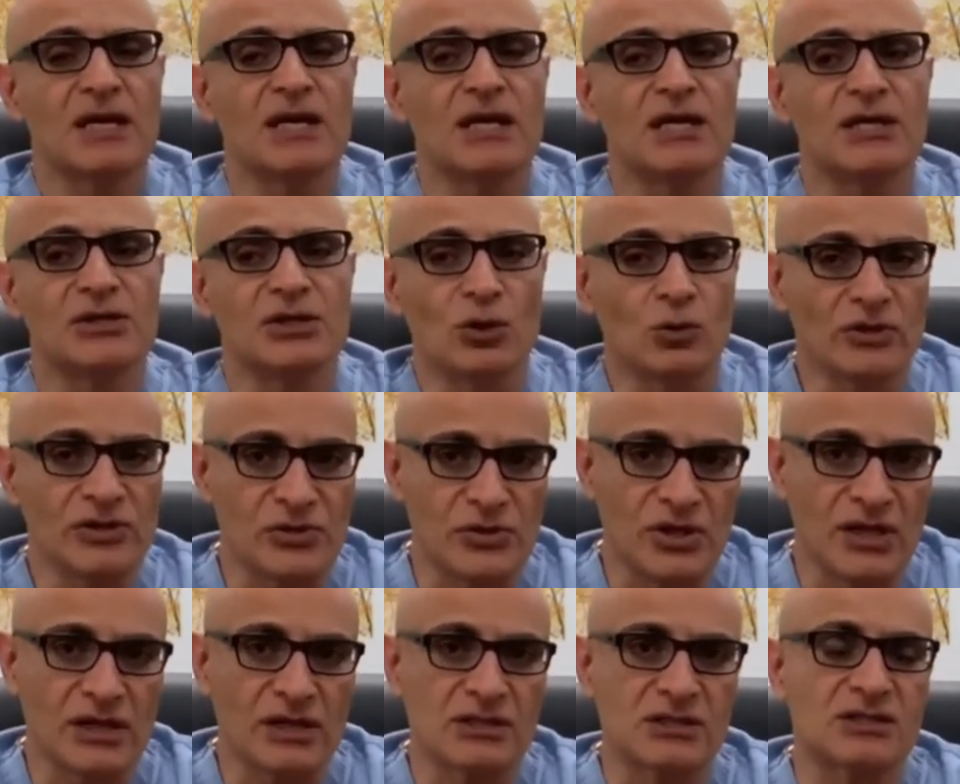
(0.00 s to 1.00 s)
The only
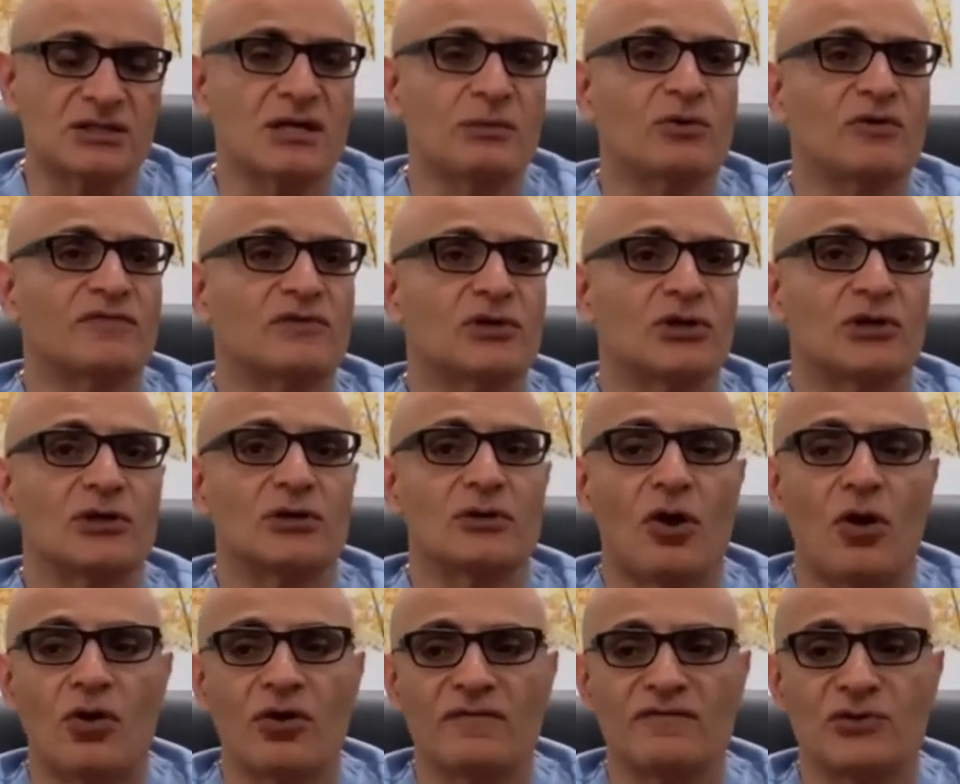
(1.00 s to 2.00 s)
thing is some of the
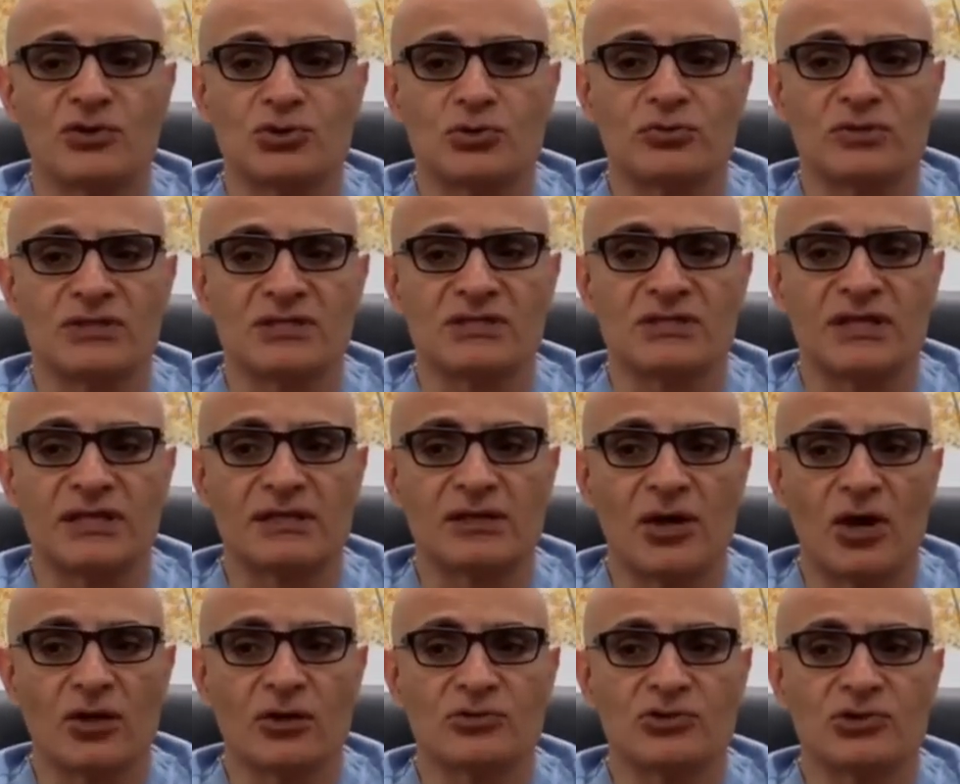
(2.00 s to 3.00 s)
artificial disc
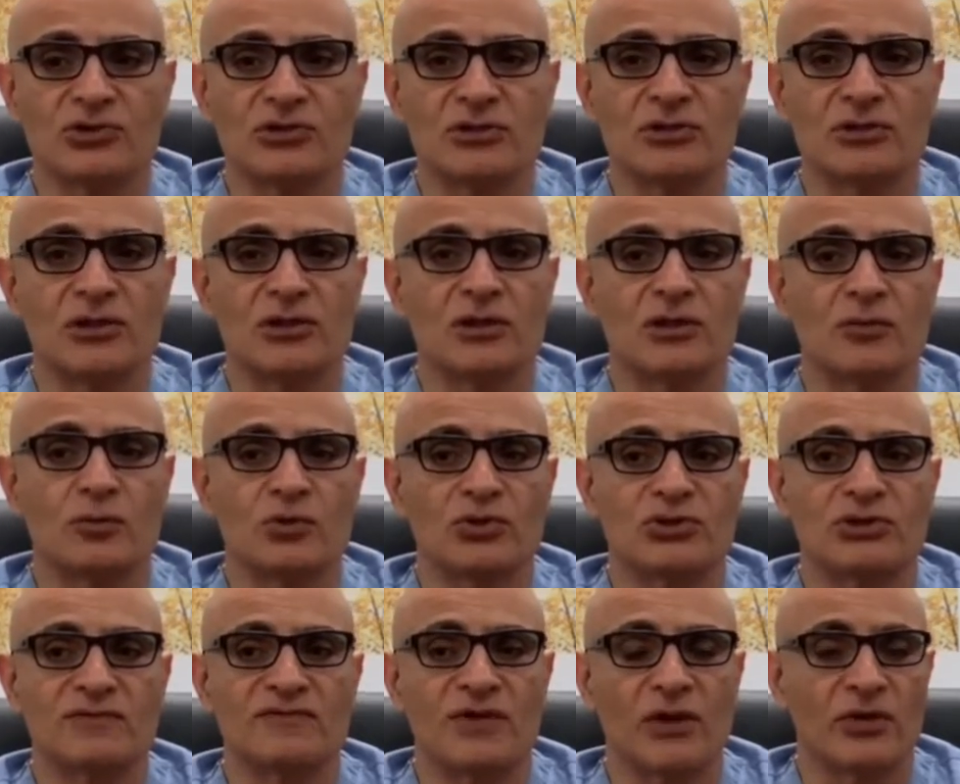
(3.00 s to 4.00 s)
technology, which
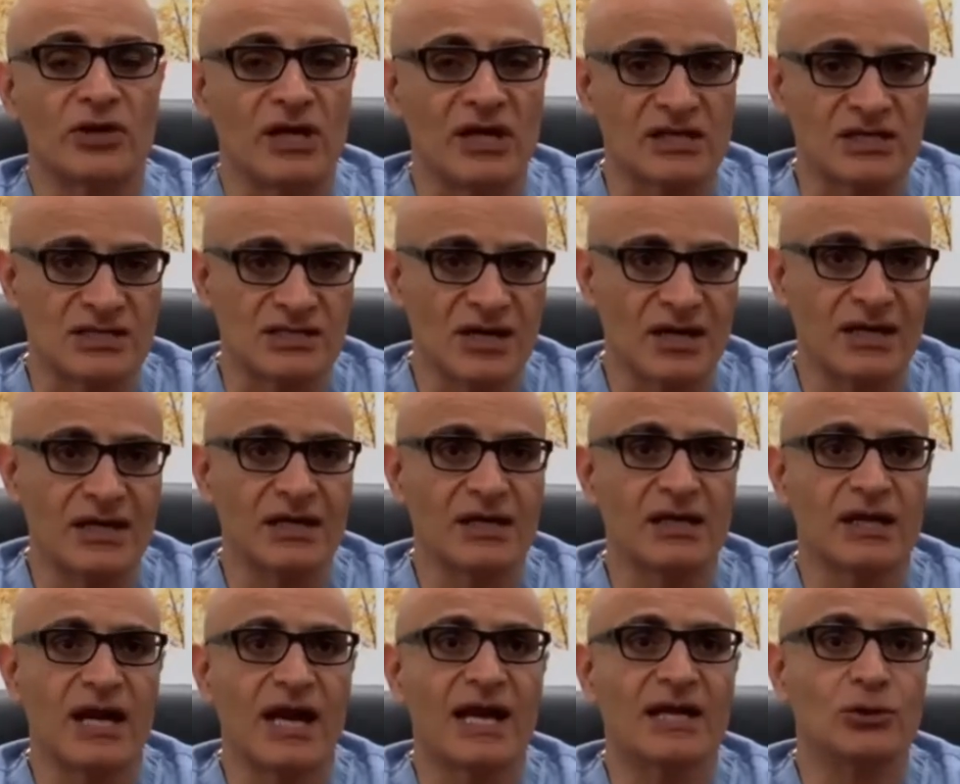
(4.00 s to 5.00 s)
is very
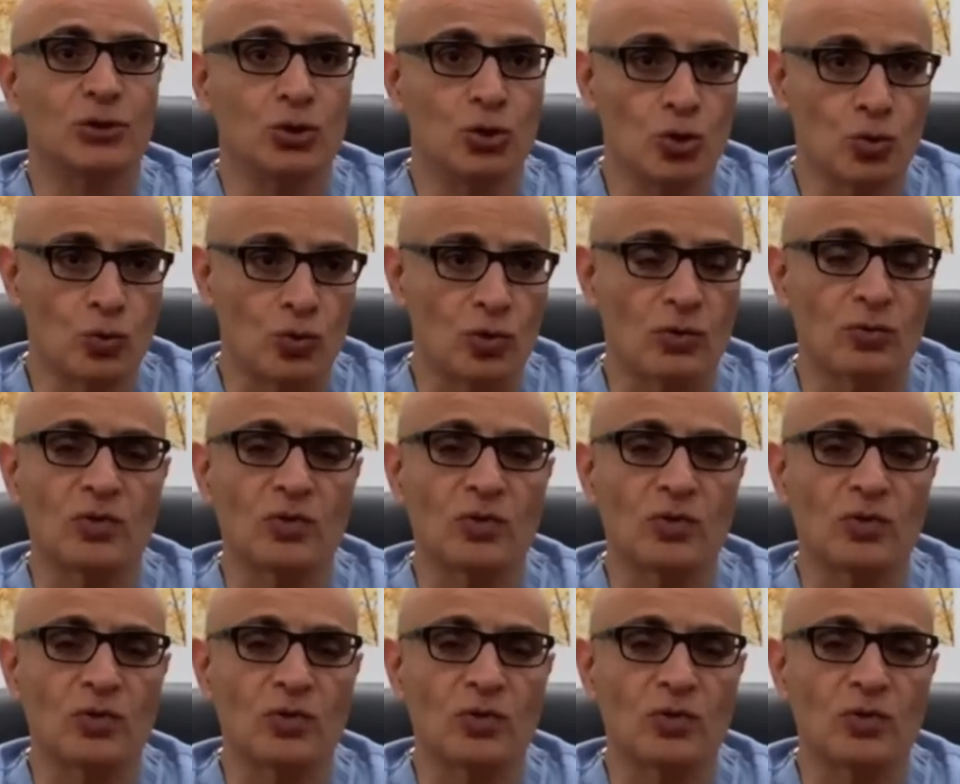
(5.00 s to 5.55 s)
exciting and newer.